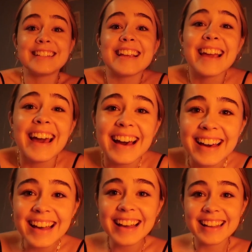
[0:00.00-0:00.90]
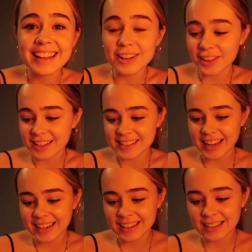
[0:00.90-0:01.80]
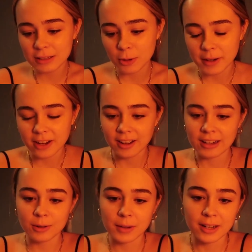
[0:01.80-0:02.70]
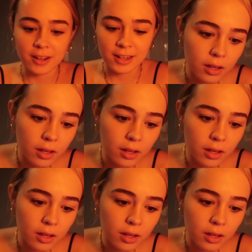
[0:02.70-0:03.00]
See? getting all excited. Oh my god, oh my god.